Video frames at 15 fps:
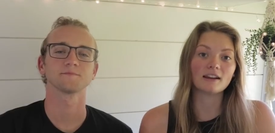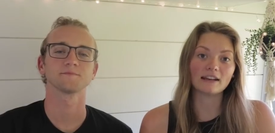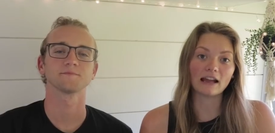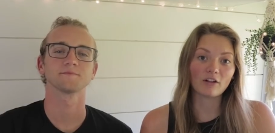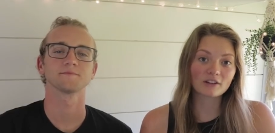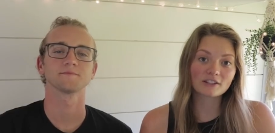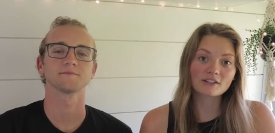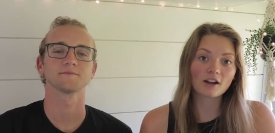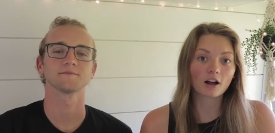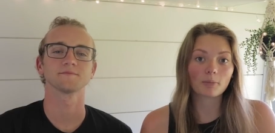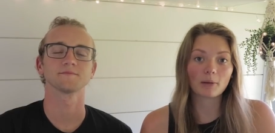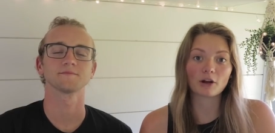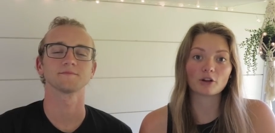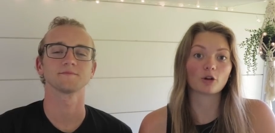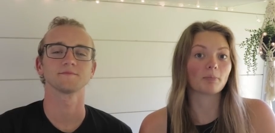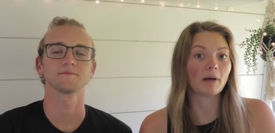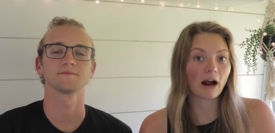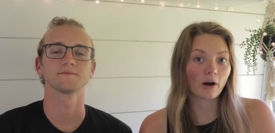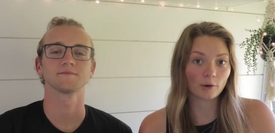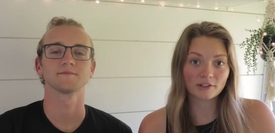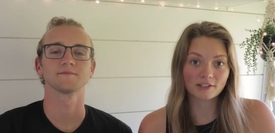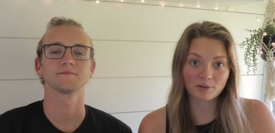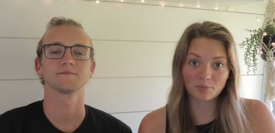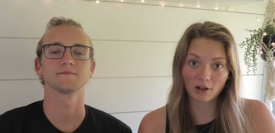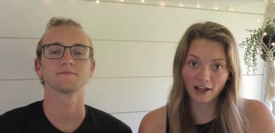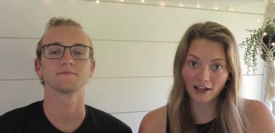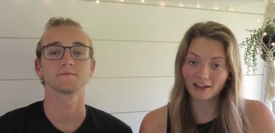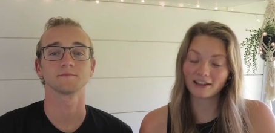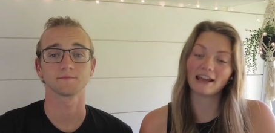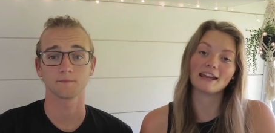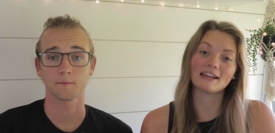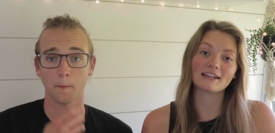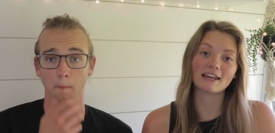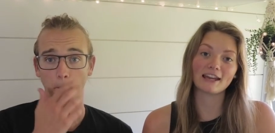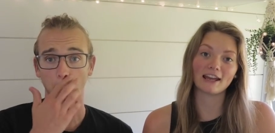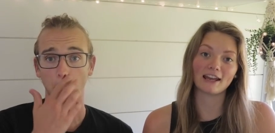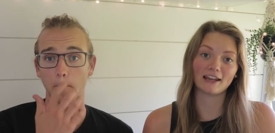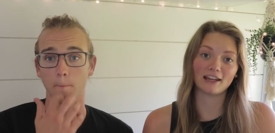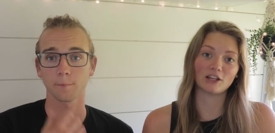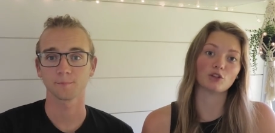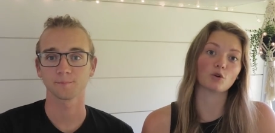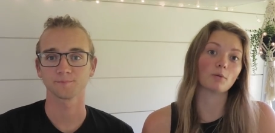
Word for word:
Speaker 1: Now let's talk about your power supply, AKA